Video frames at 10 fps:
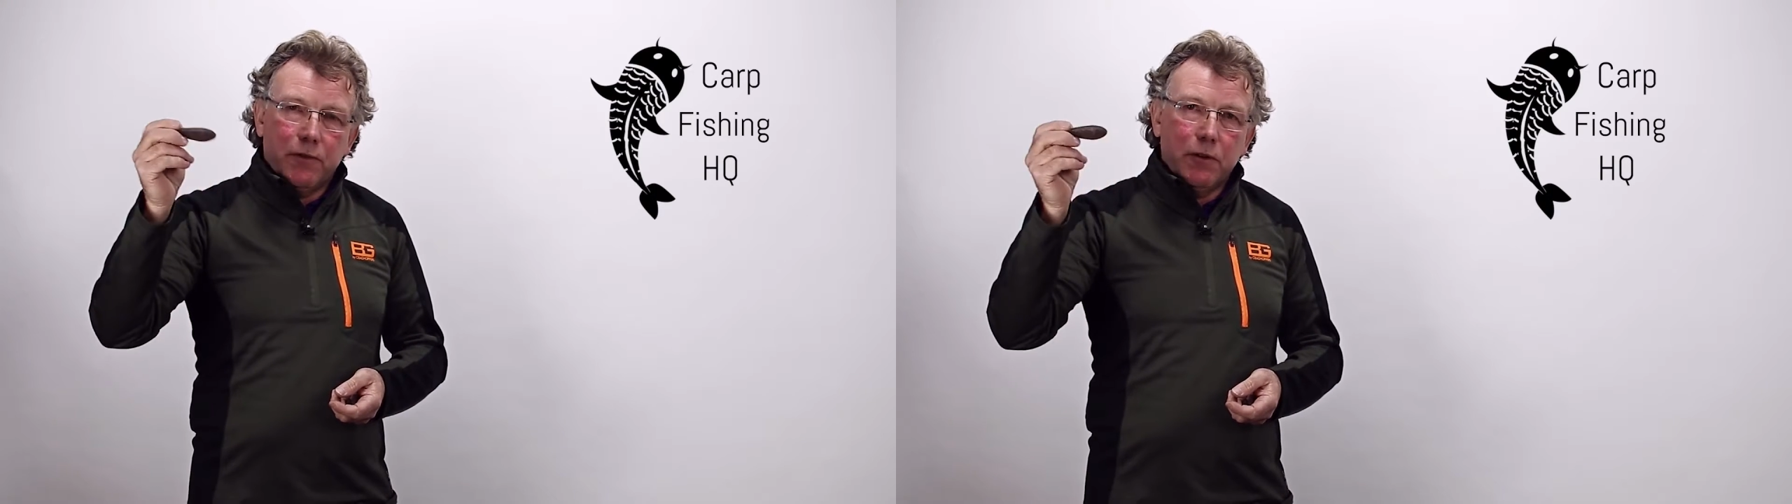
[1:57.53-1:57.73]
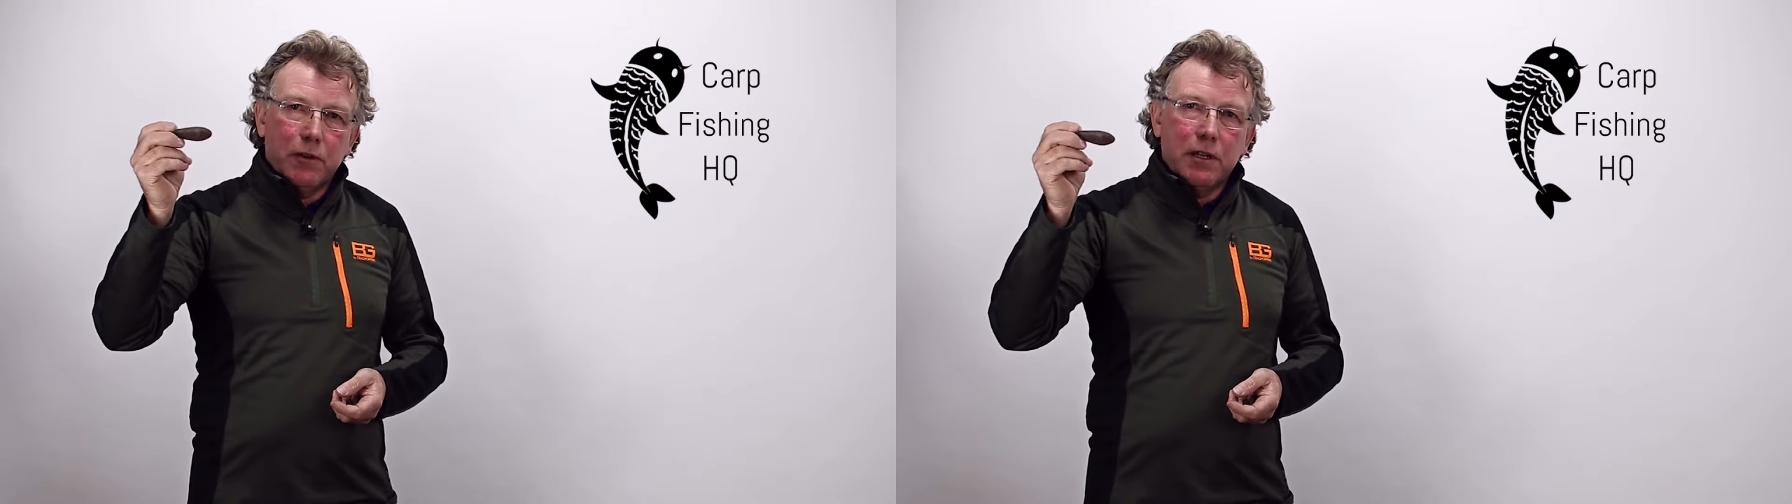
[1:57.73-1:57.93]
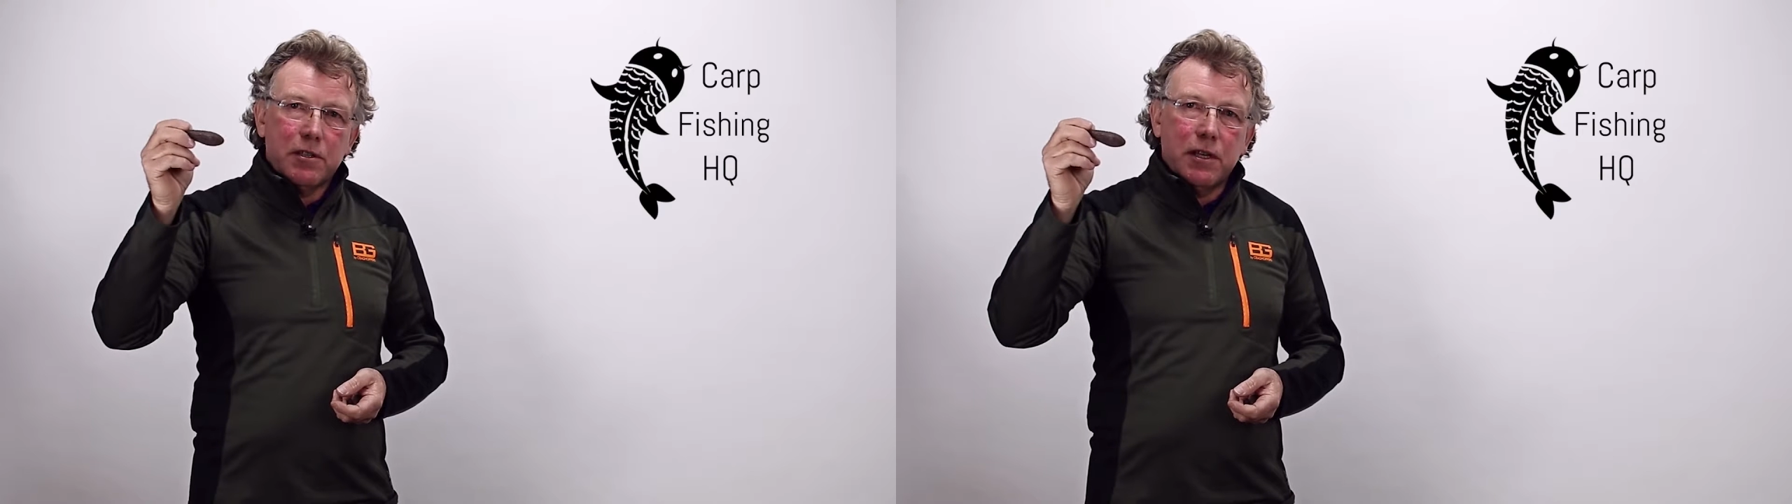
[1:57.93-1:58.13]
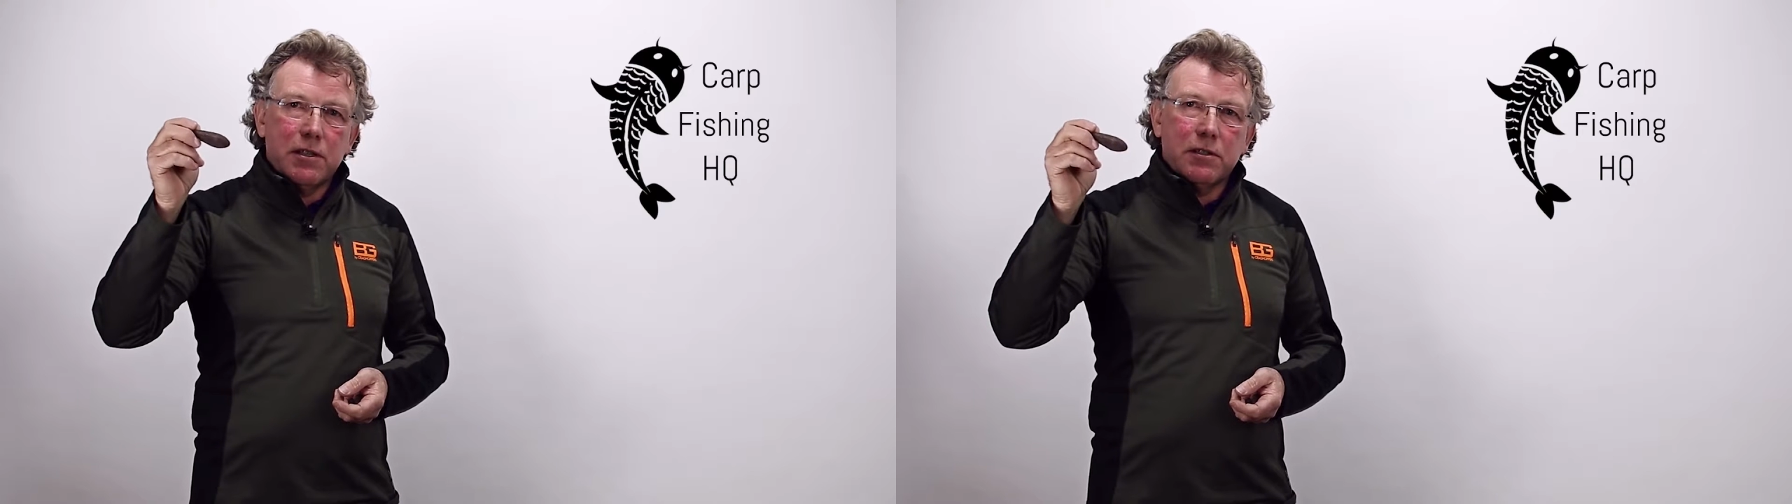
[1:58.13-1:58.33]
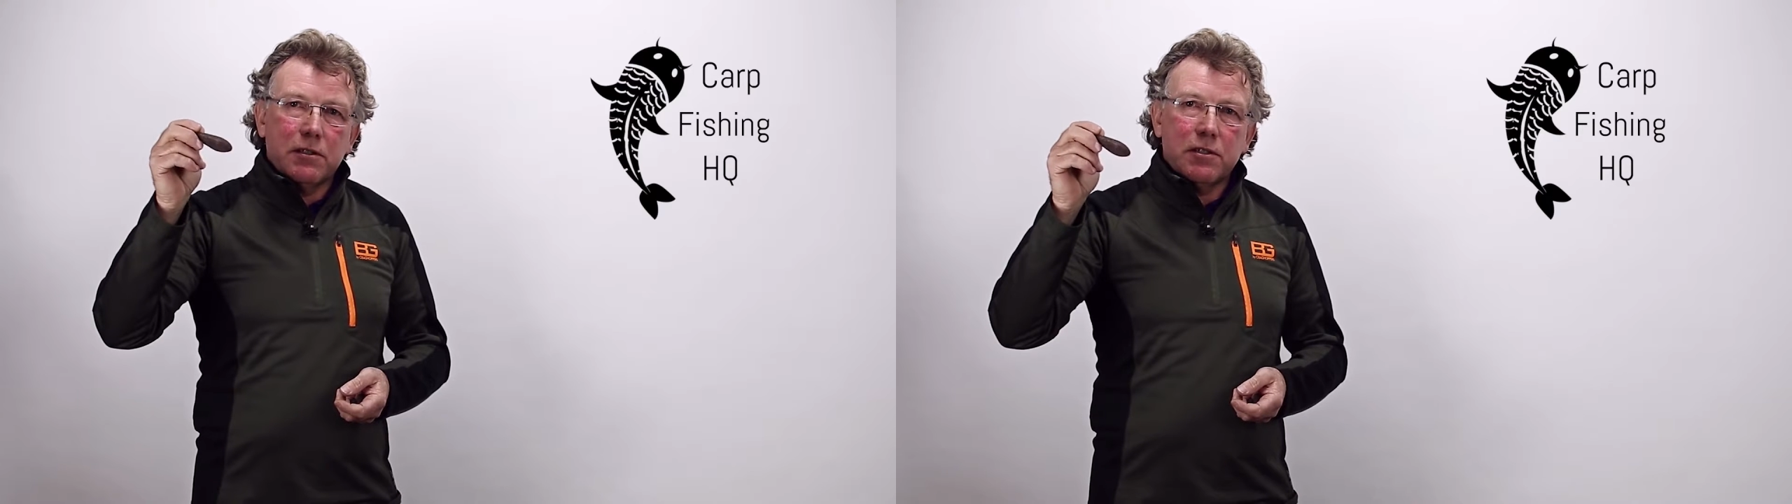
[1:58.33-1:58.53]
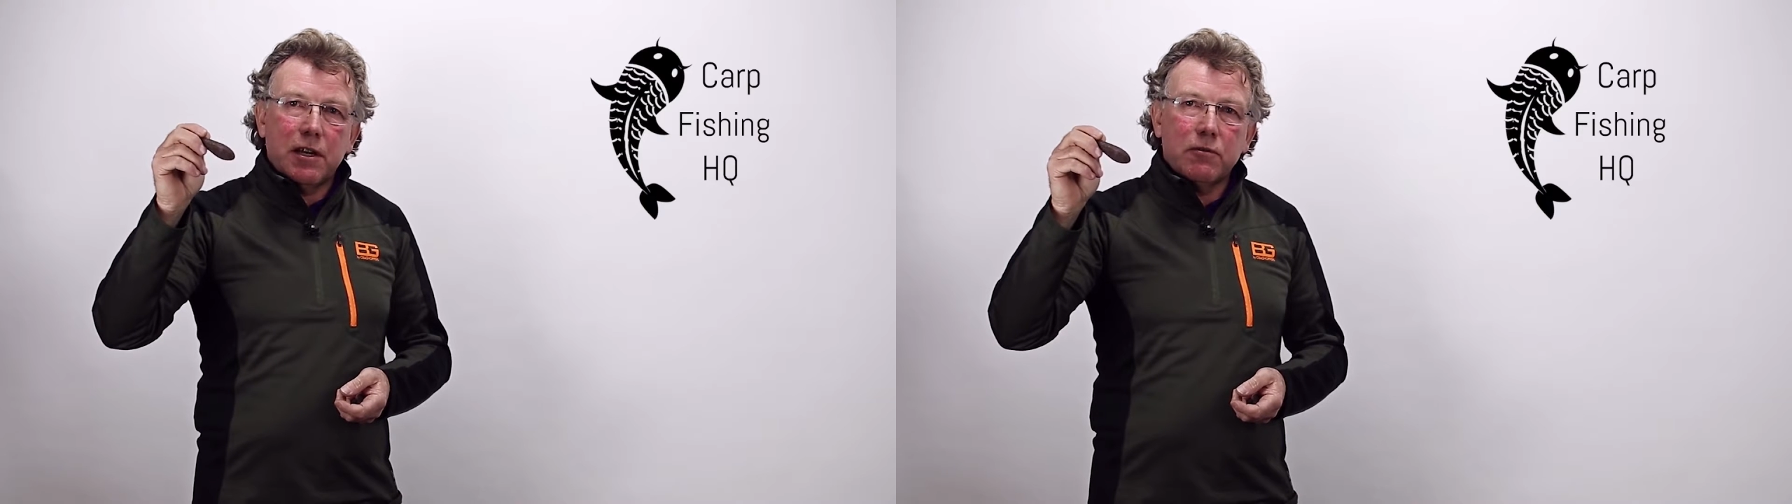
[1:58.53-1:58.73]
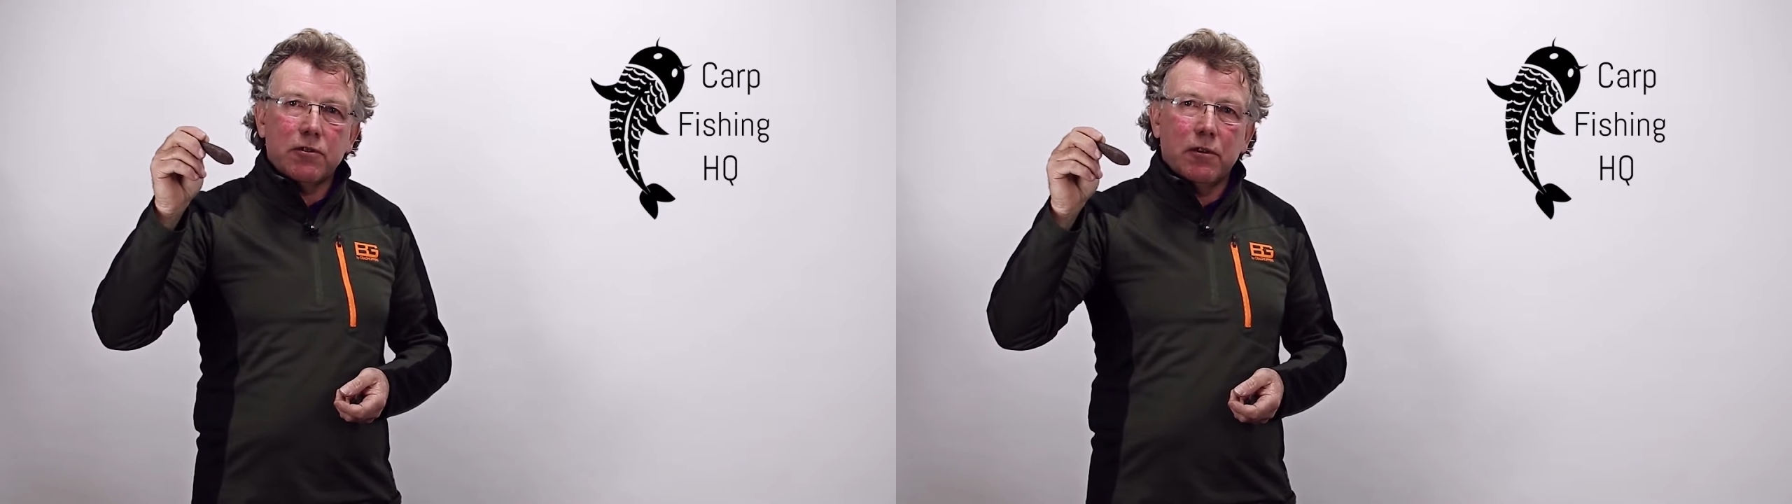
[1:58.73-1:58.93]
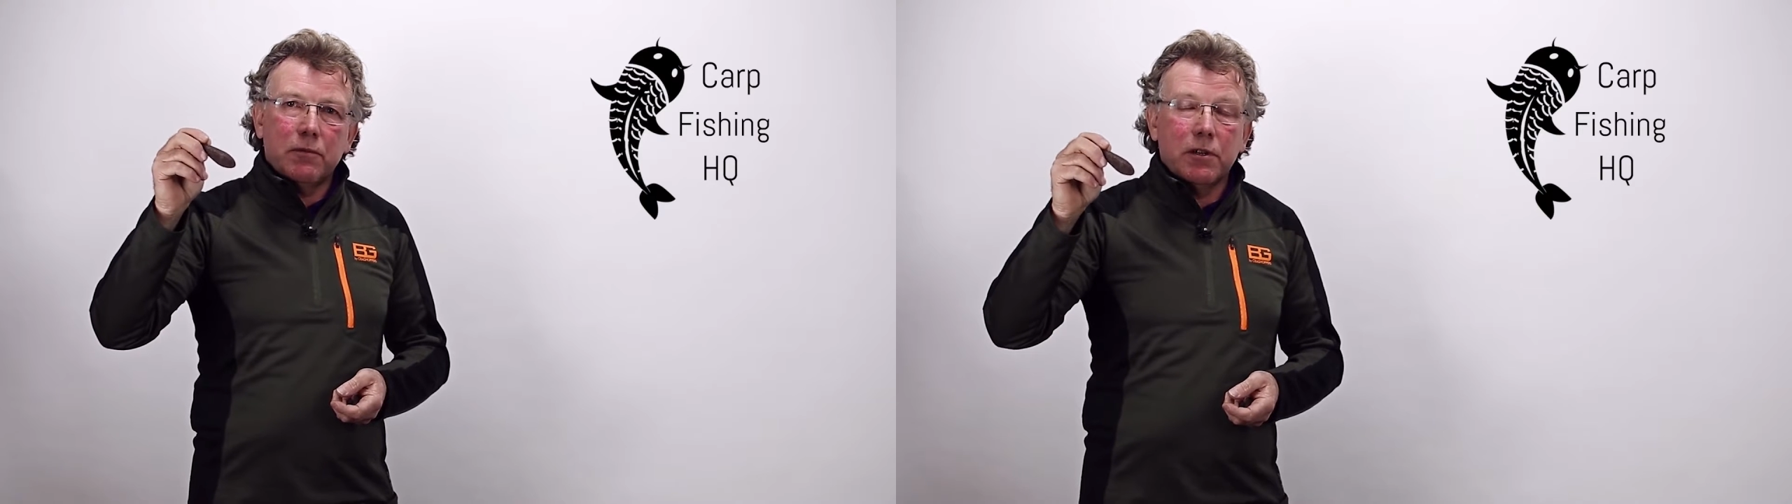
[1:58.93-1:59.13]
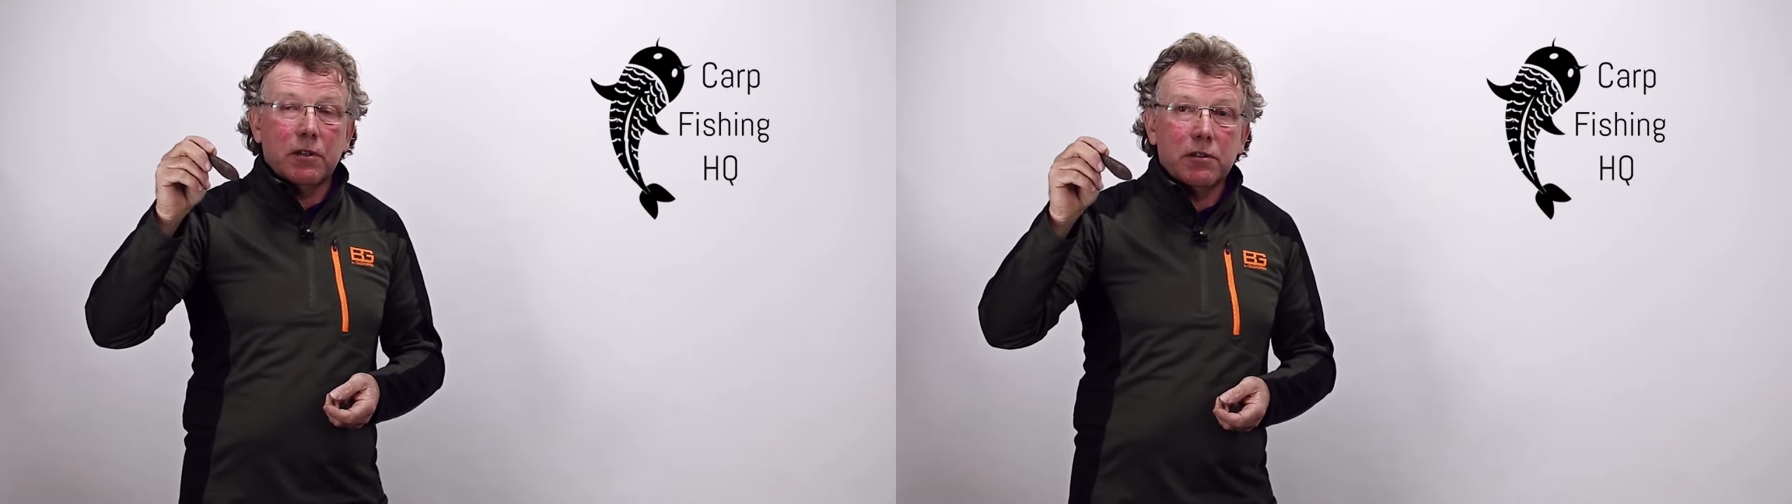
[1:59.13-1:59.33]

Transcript: a few of these leads in a tackle shop that